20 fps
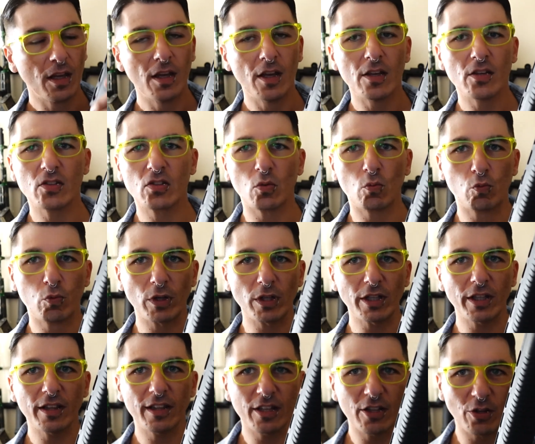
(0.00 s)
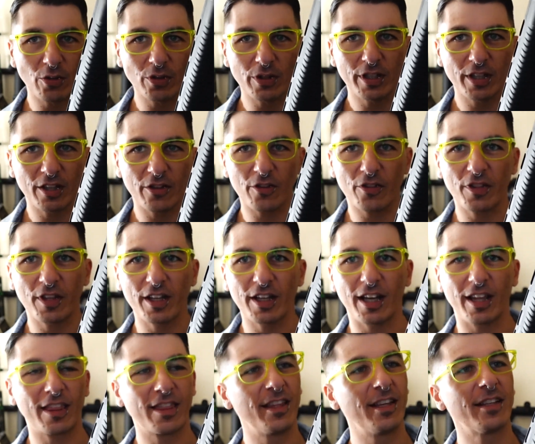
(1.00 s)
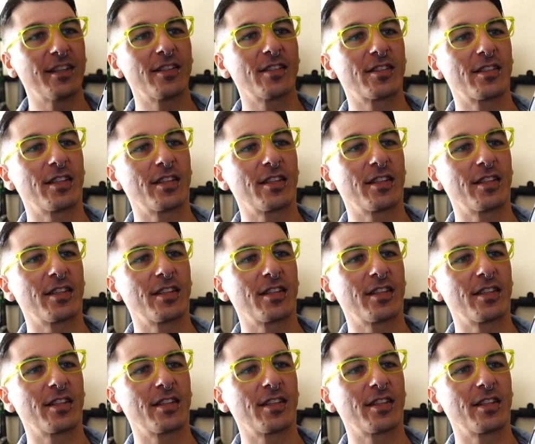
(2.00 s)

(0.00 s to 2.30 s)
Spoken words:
So really the only other thing I think is